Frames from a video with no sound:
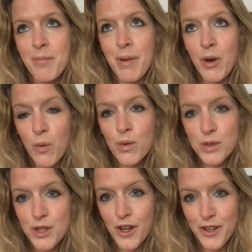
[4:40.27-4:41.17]
But
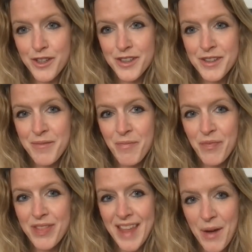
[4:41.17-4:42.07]
also,
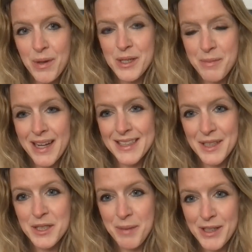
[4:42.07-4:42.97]
that which makes
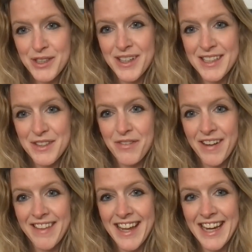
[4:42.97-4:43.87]
us special is the
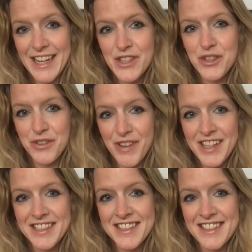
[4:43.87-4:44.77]
fact that each of
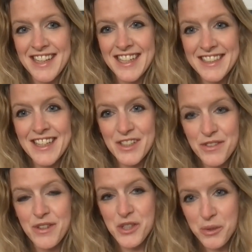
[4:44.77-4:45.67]
us is an
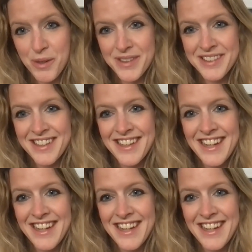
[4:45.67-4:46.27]
individual.